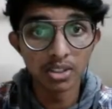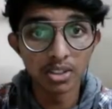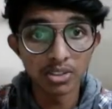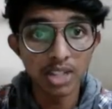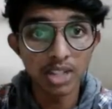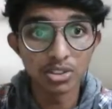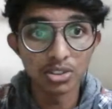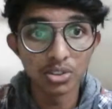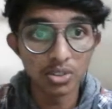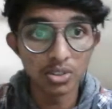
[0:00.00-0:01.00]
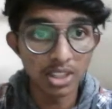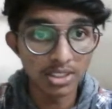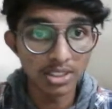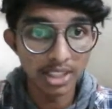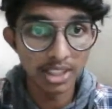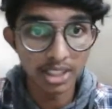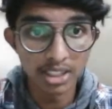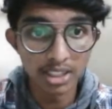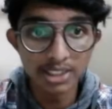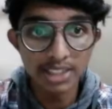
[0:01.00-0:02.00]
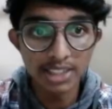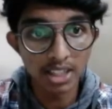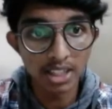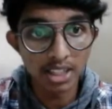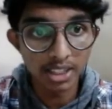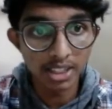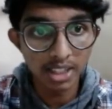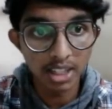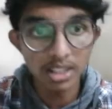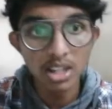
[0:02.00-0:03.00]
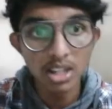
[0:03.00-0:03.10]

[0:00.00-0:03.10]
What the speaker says: class into two classes like list adder and dict adder.